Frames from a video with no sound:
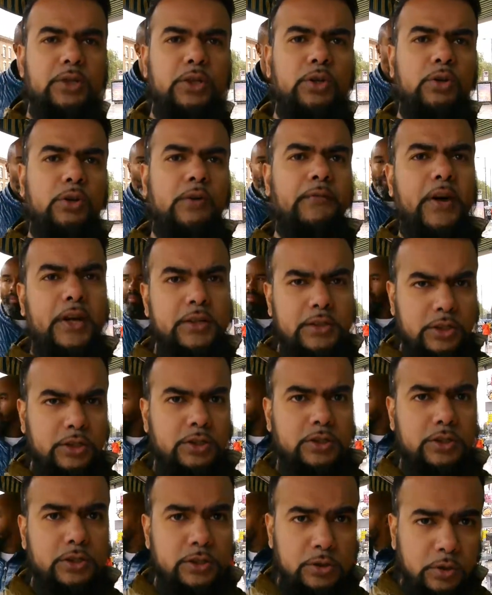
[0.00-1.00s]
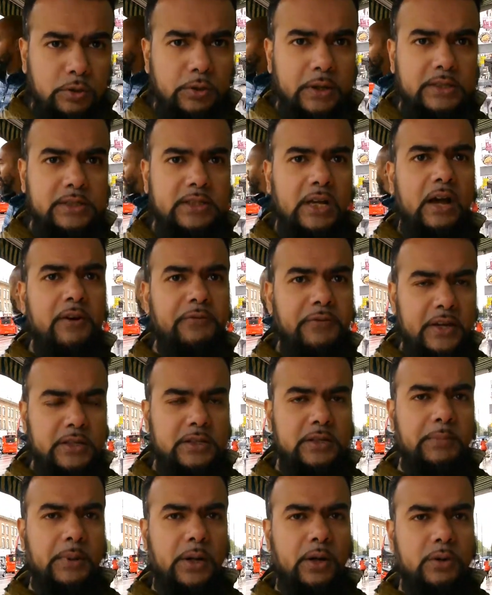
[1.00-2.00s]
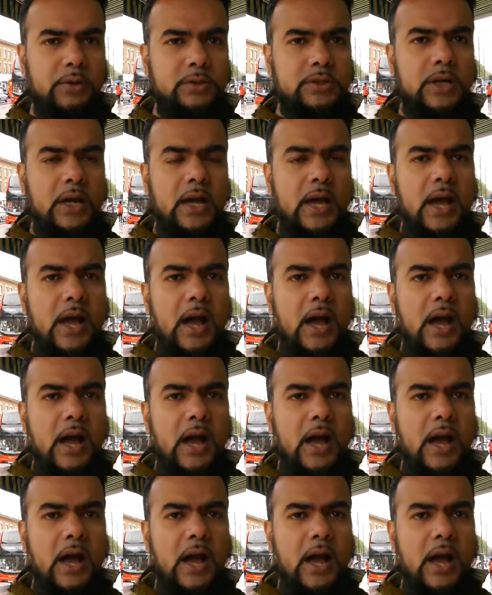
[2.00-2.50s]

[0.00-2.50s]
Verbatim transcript: the university students that are facing because